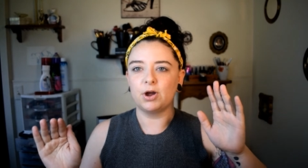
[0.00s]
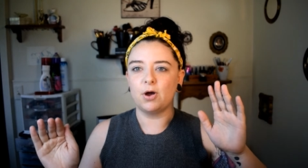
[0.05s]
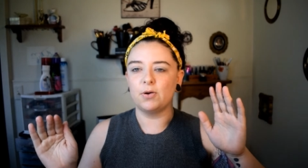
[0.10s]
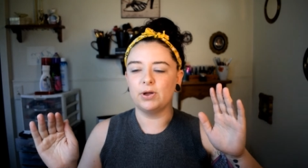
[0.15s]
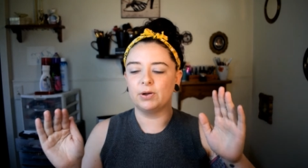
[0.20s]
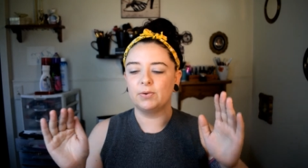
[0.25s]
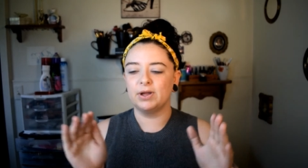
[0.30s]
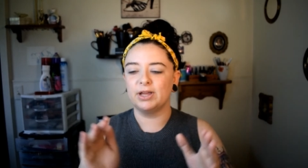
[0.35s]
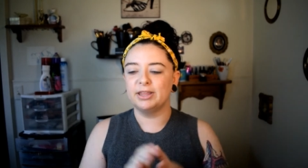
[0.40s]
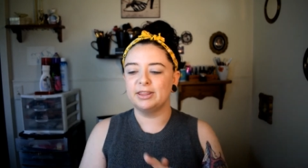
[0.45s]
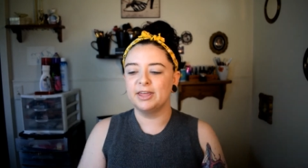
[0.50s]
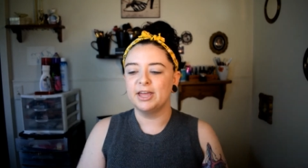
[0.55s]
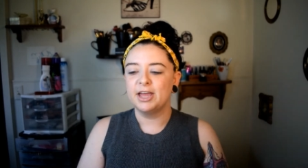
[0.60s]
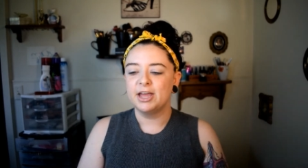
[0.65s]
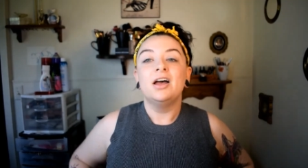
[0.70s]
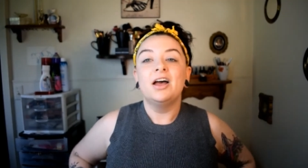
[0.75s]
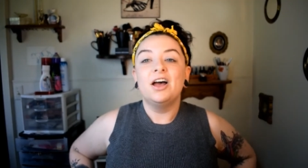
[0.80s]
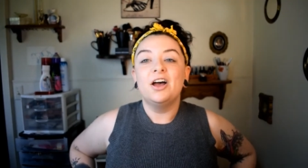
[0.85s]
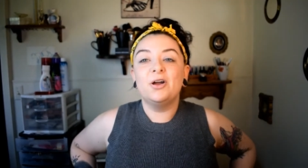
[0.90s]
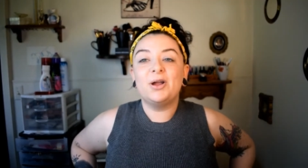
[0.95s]
going with.
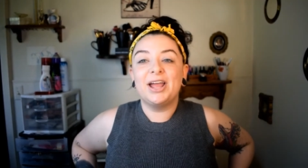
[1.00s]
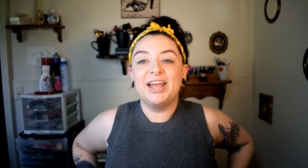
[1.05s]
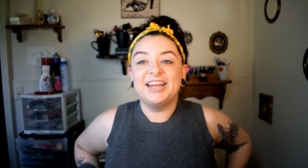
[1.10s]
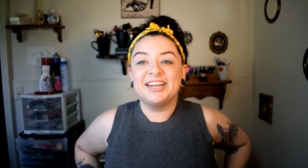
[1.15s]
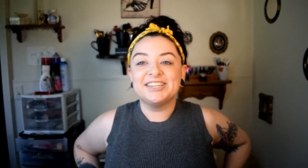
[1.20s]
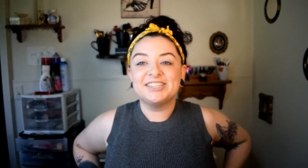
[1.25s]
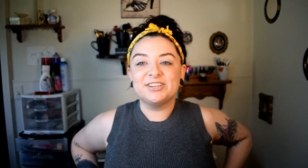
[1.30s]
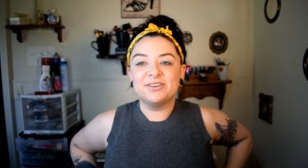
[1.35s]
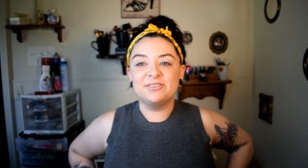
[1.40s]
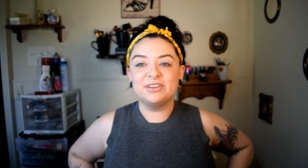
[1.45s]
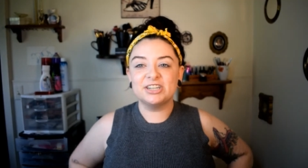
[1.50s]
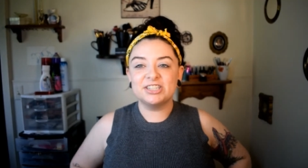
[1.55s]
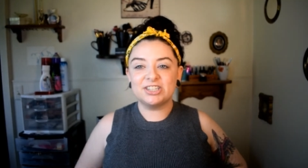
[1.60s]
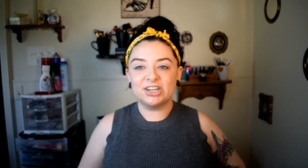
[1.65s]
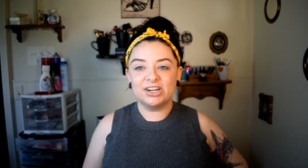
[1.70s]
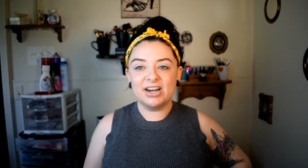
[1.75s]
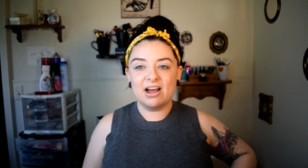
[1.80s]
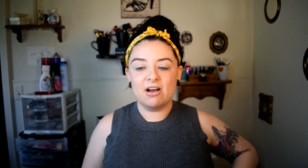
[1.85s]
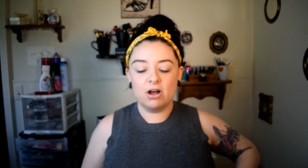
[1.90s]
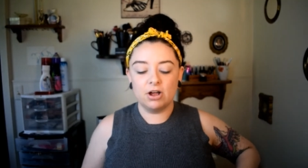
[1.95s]
Okay, so I'm going to
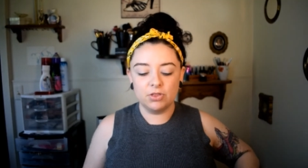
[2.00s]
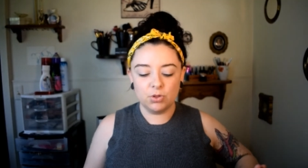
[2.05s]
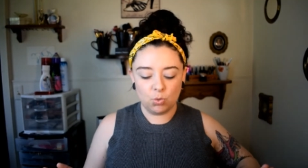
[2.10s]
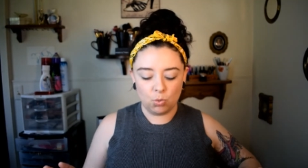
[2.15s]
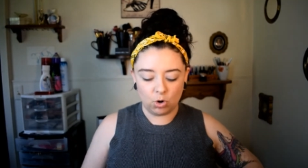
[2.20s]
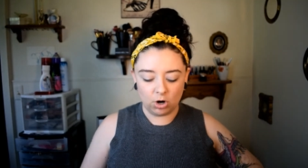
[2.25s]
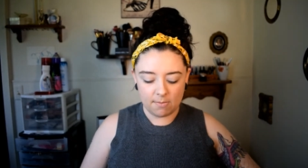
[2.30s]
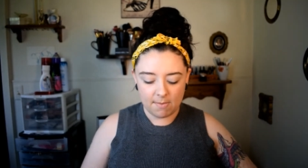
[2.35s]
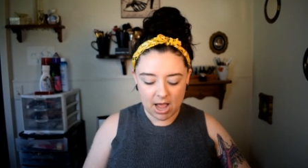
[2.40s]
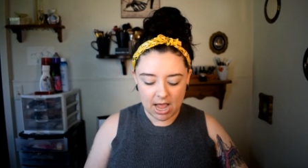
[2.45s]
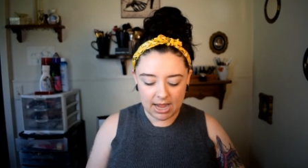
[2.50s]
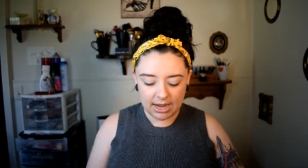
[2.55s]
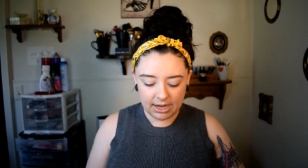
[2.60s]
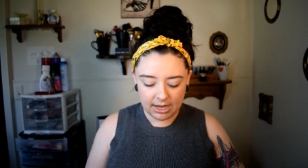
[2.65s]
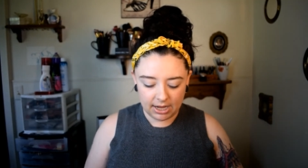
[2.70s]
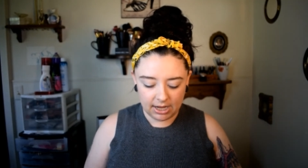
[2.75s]
start out on the warm eye,